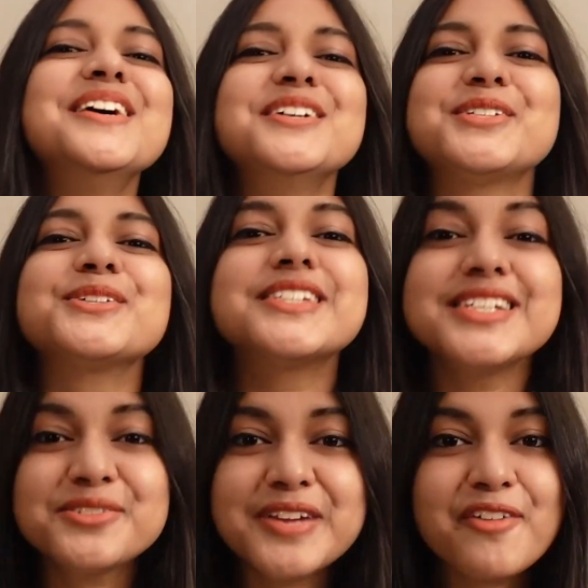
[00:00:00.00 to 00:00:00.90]
So
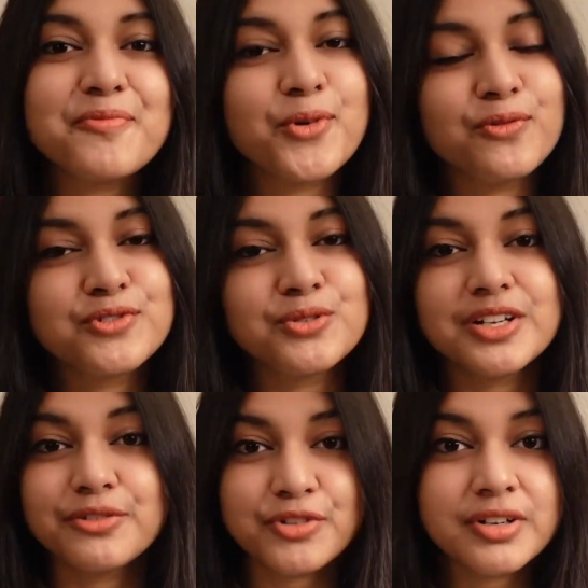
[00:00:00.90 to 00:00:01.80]
since we have moved to a
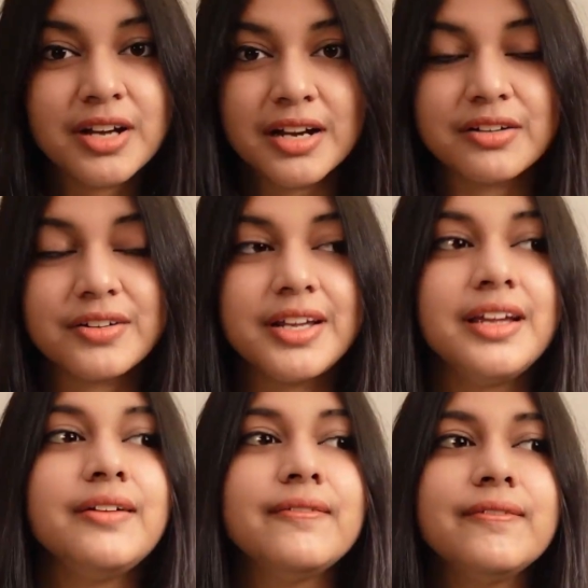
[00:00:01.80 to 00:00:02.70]
different
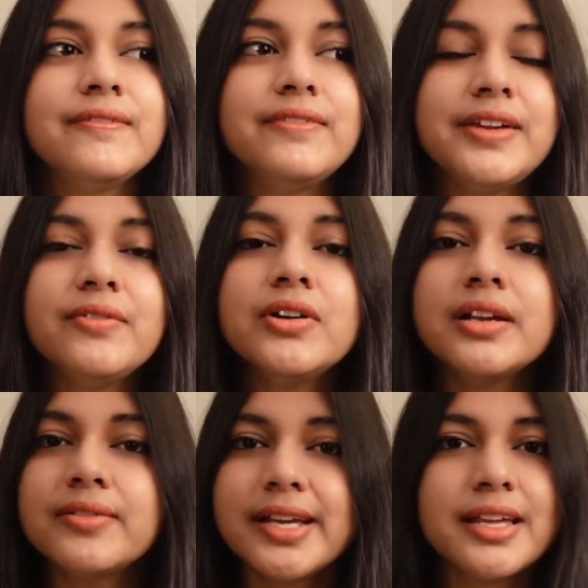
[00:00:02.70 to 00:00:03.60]
country, we were
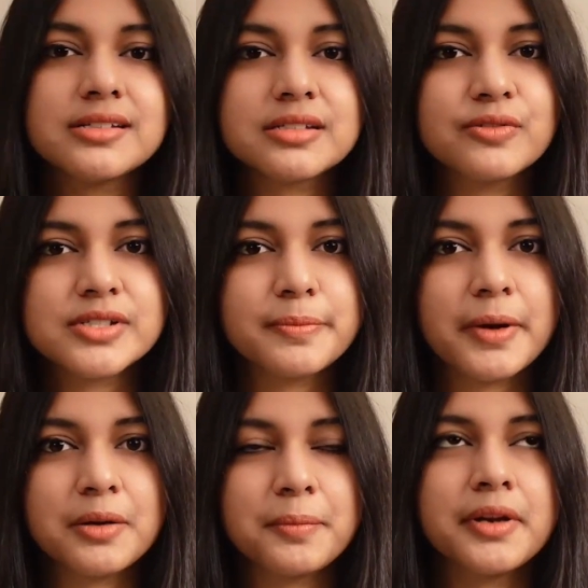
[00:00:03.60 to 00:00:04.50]
living in a service
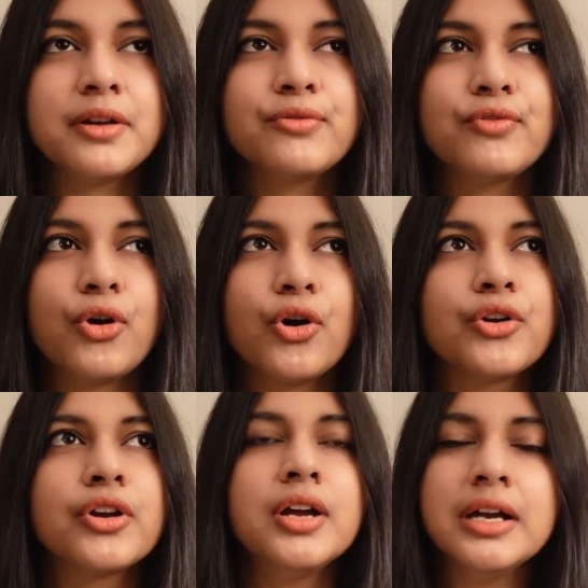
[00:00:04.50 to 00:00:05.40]
apartment
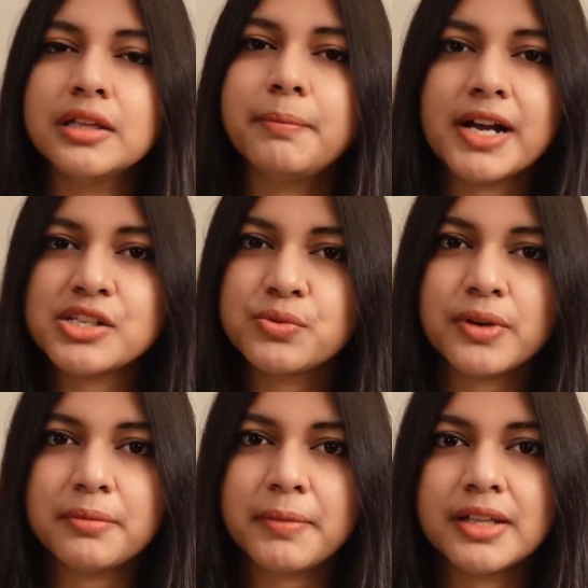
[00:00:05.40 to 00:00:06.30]
for the past
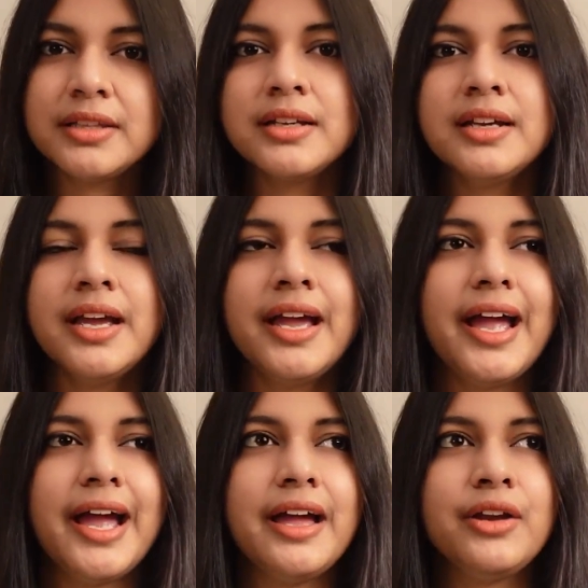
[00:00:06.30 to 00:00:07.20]
1 month,
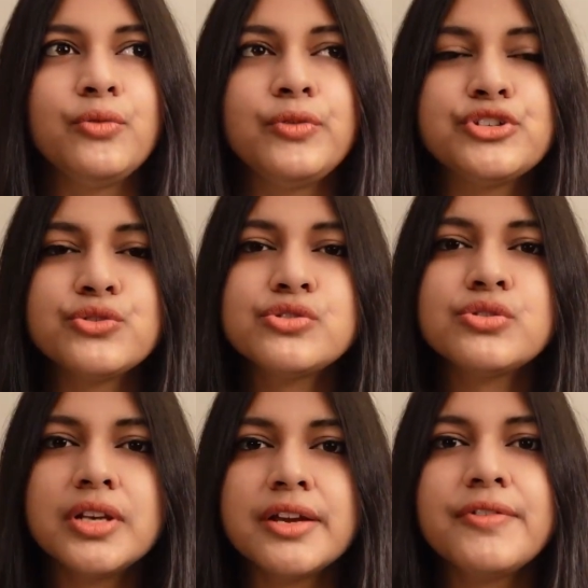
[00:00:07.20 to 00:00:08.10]
and we chose
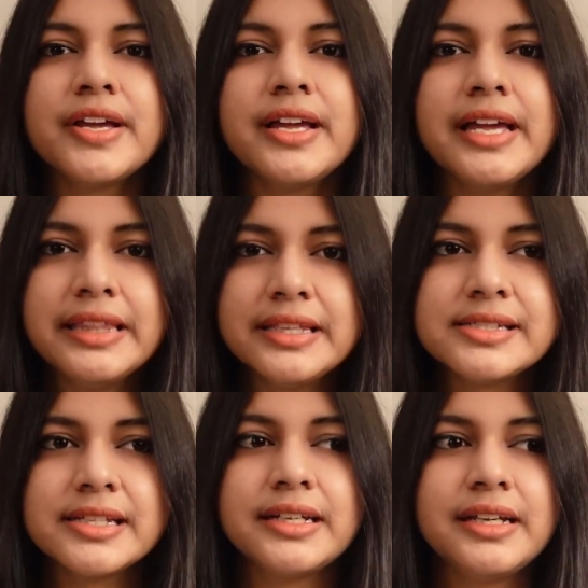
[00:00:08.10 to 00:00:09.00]
to live in the
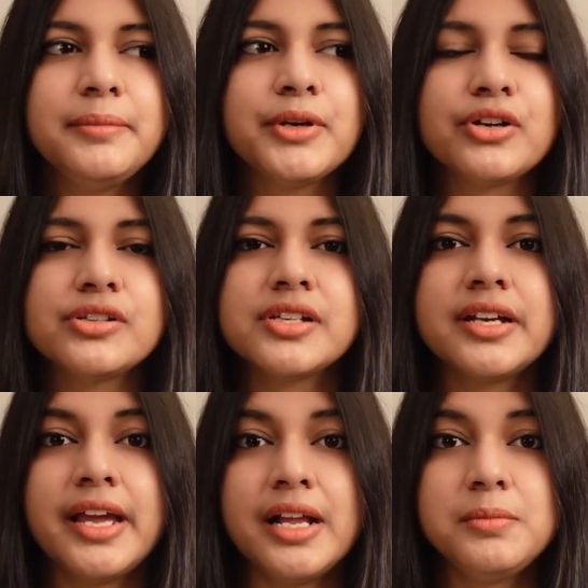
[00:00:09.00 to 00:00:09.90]
city because
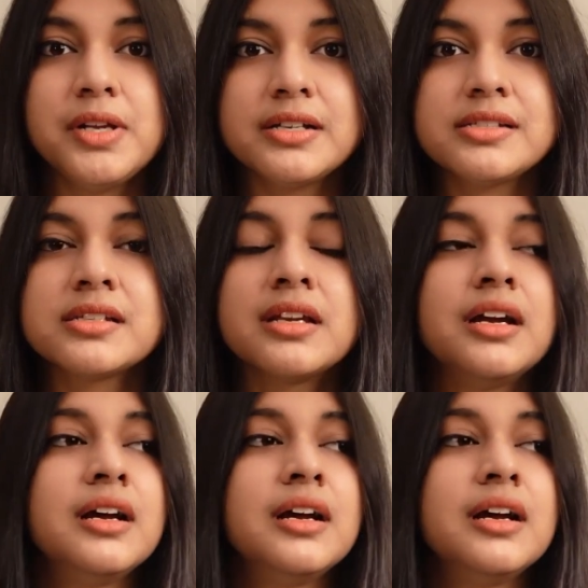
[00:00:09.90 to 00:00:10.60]
it helped us